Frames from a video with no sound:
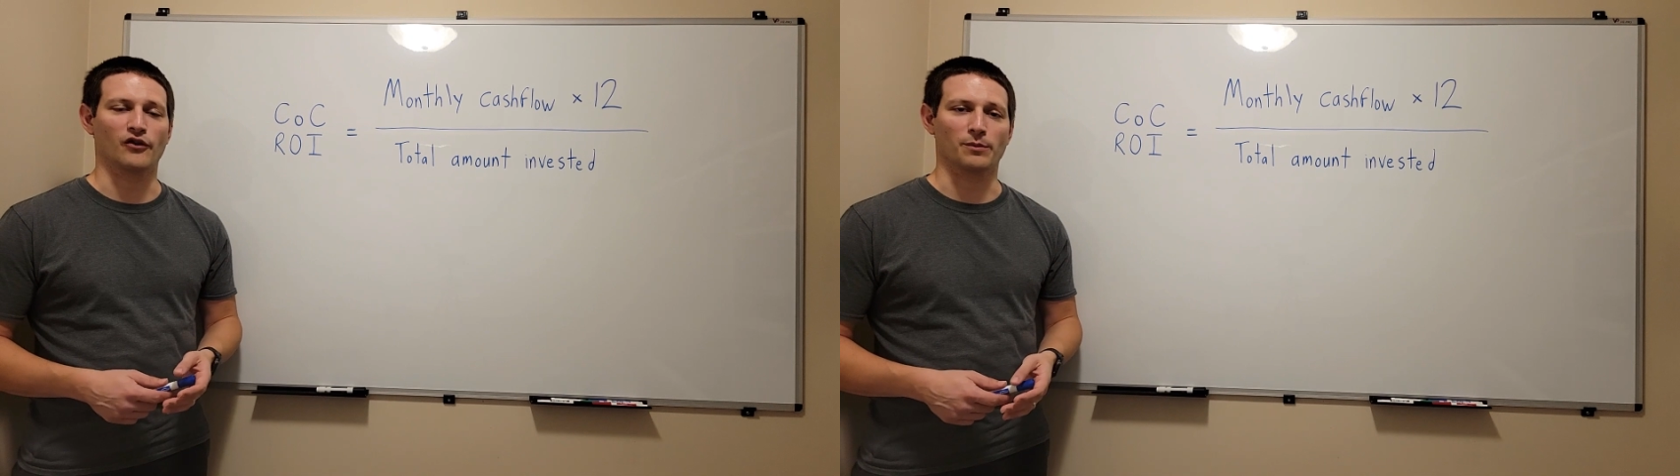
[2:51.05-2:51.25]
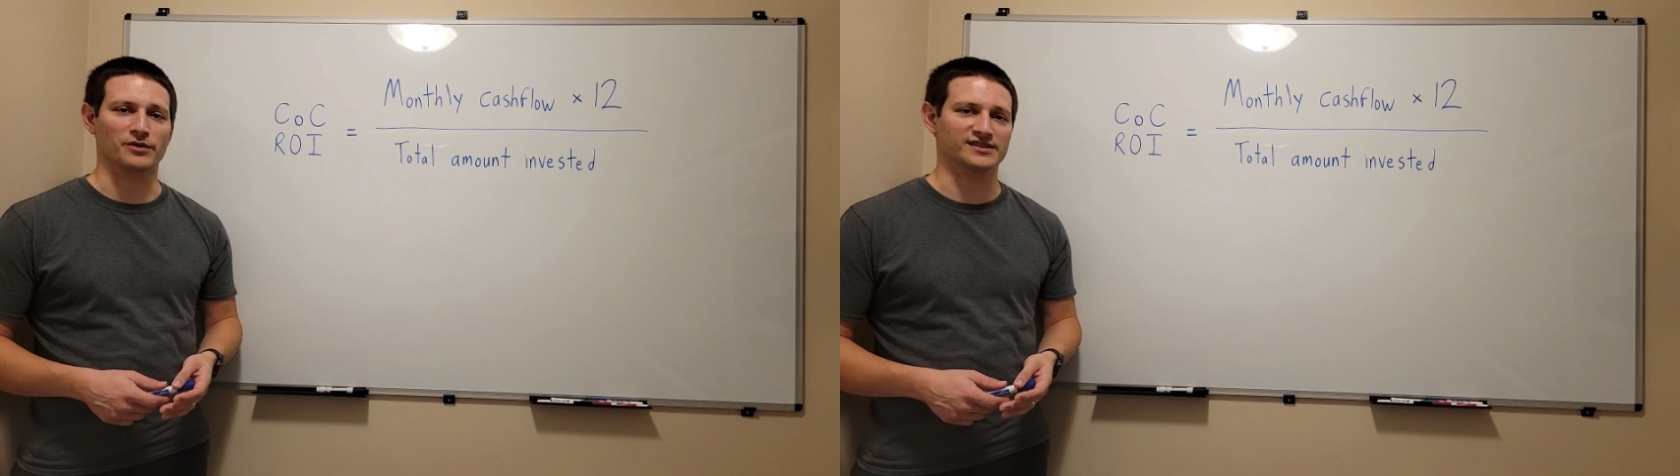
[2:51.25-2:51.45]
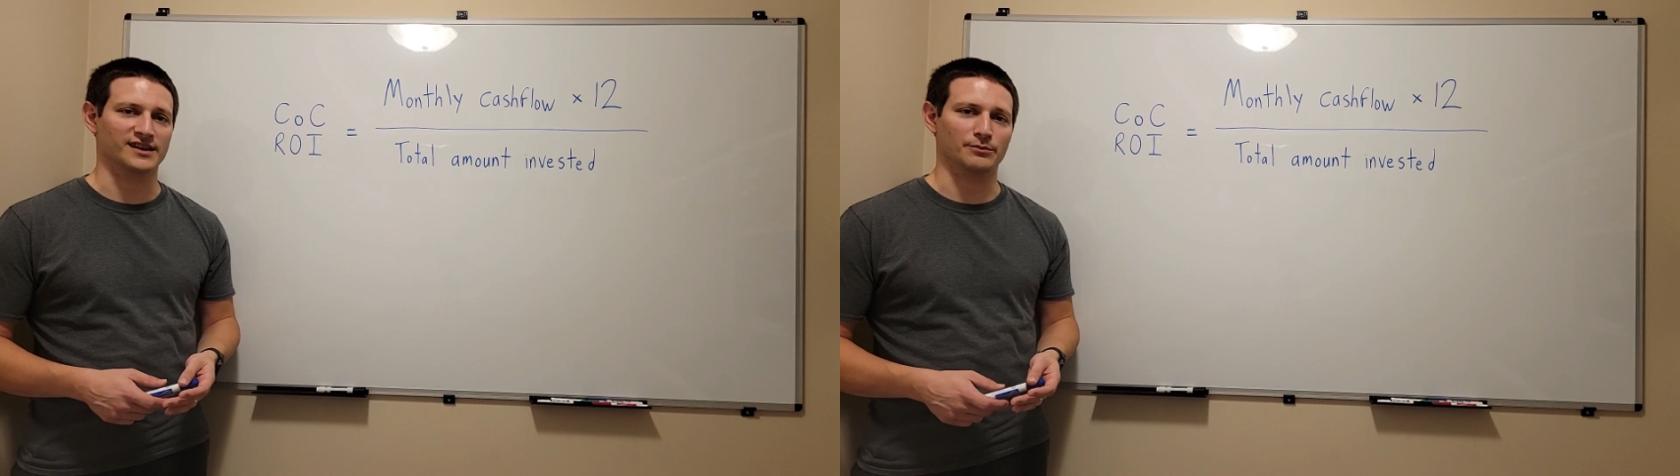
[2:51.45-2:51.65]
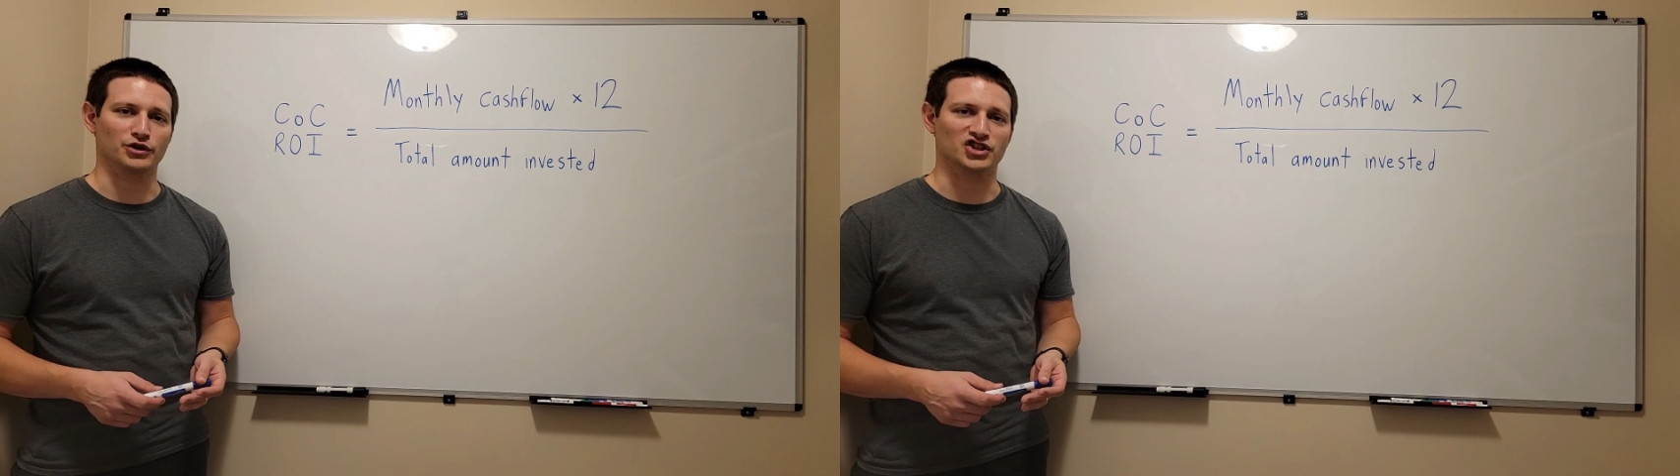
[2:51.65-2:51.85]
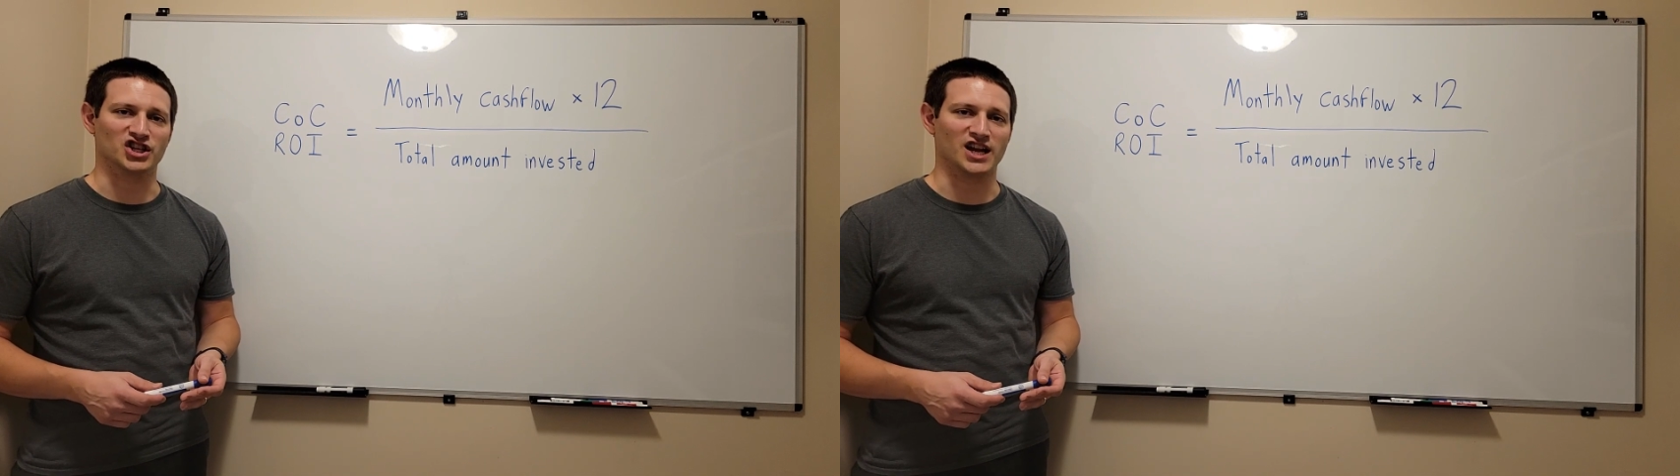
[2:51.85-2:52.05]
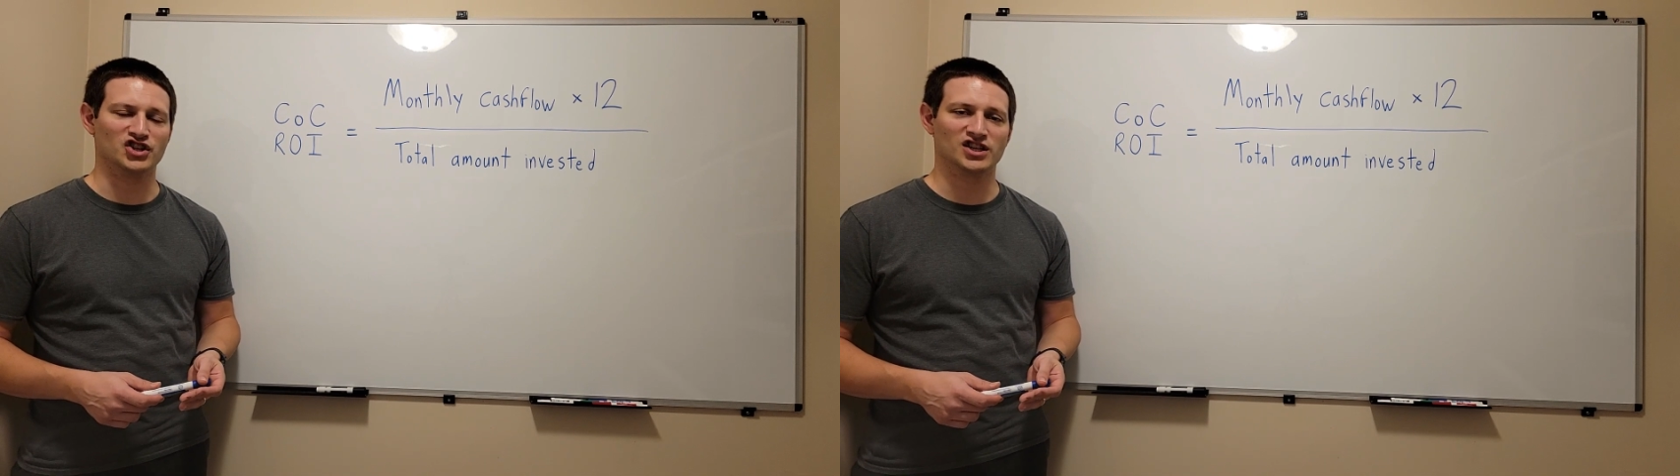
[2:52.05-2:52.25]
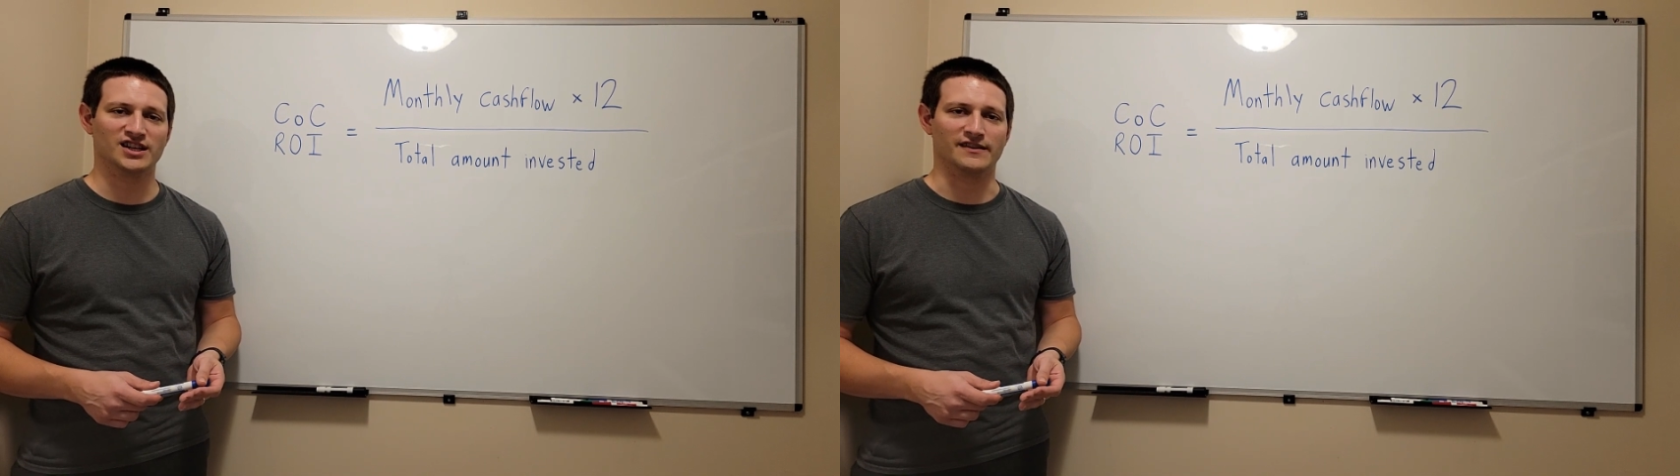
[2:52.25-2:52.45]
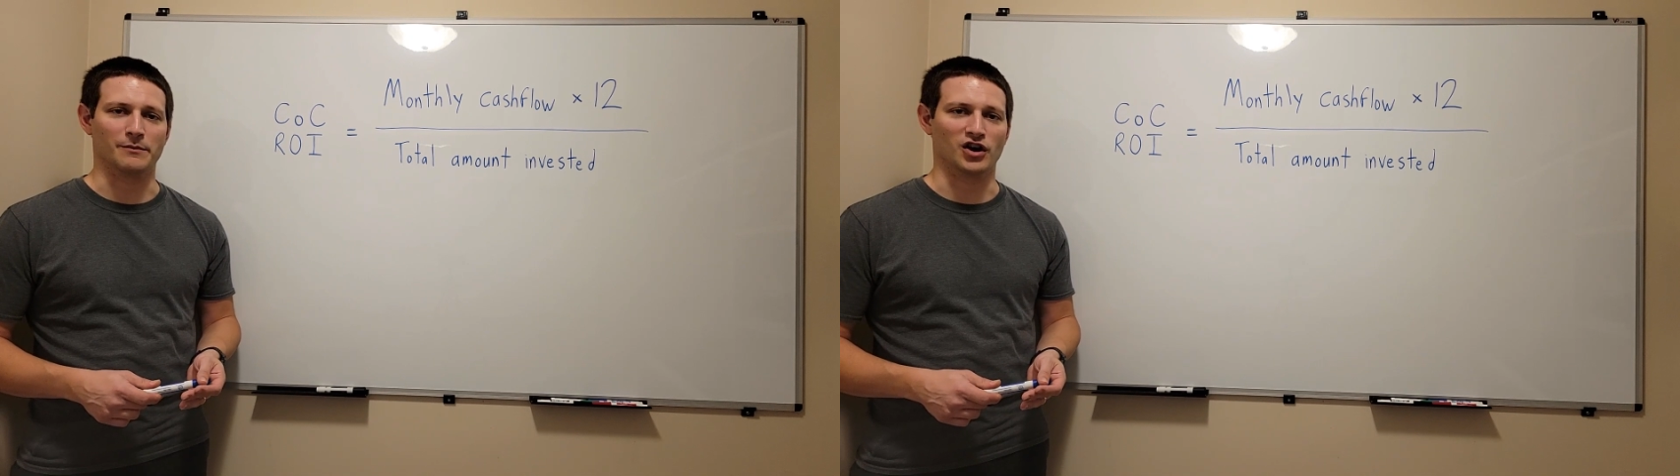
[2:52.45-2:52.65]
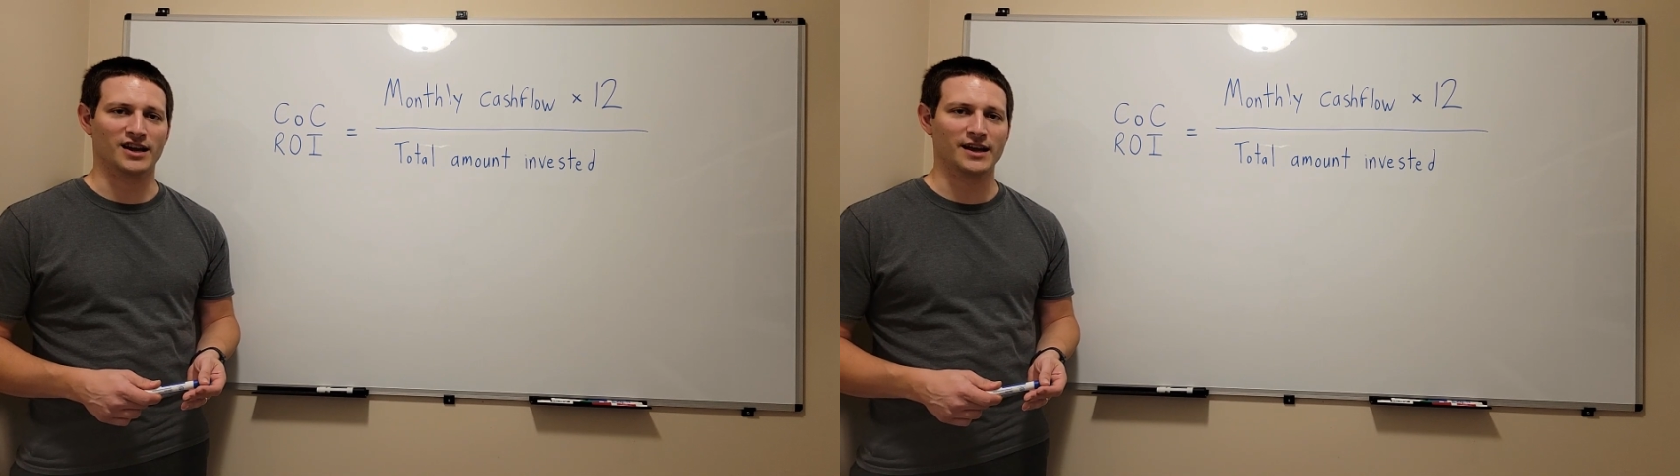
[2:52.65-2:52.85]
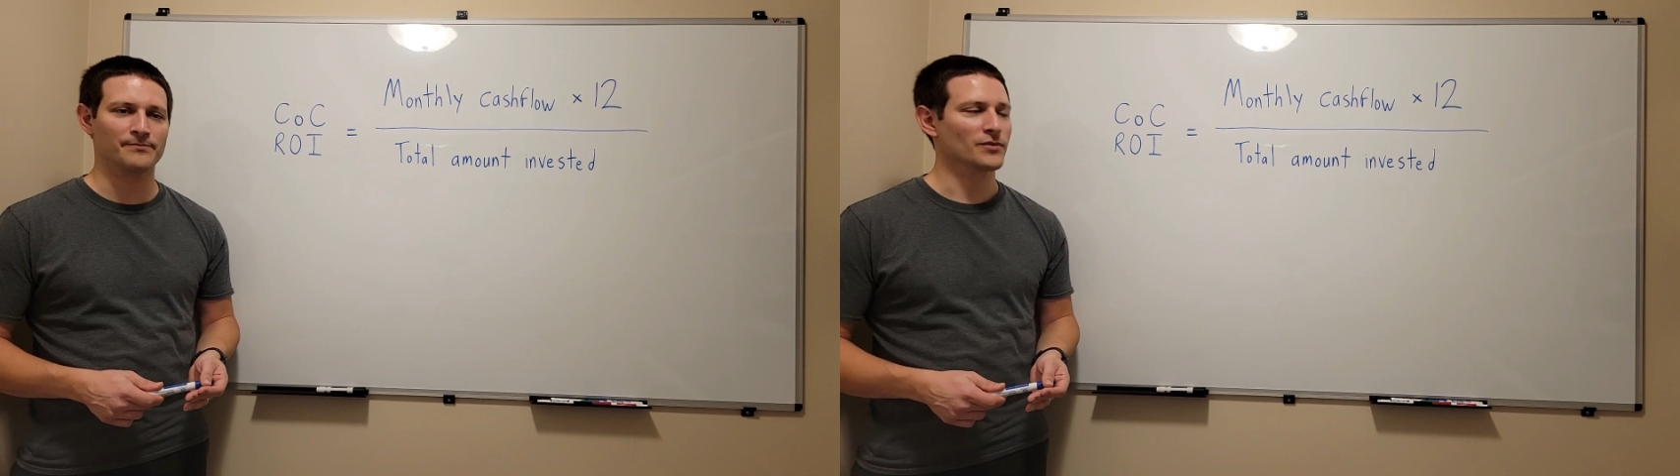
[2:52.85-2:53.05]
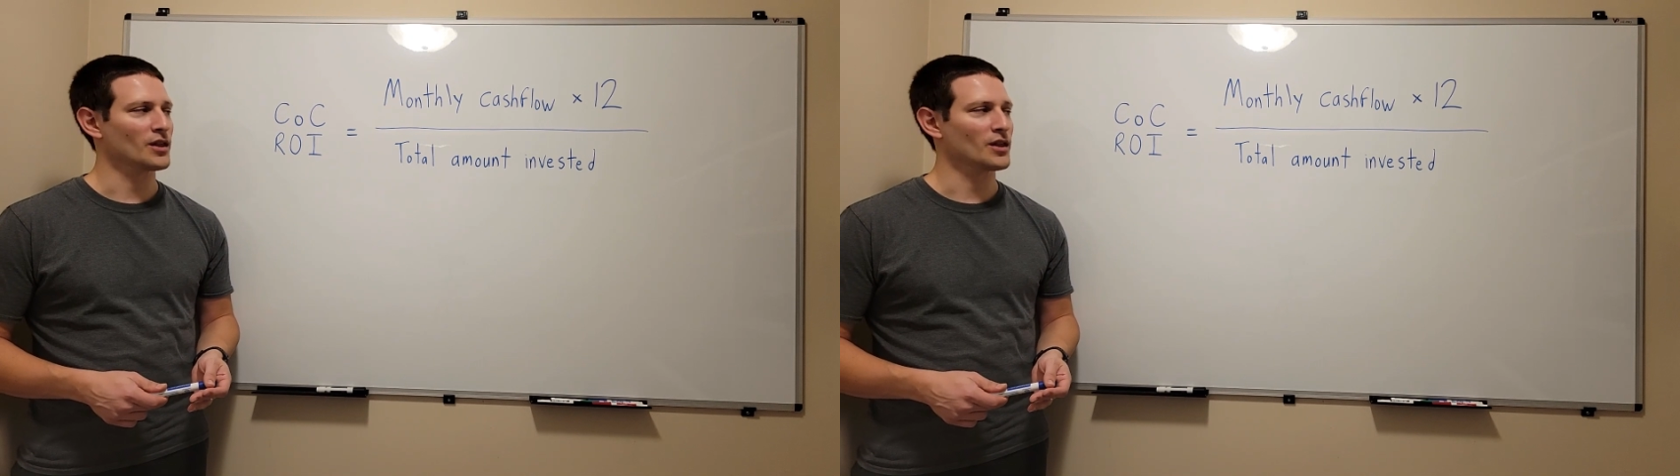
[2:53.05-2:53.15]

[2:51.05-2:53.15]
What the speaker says: 4% appreciation in the market.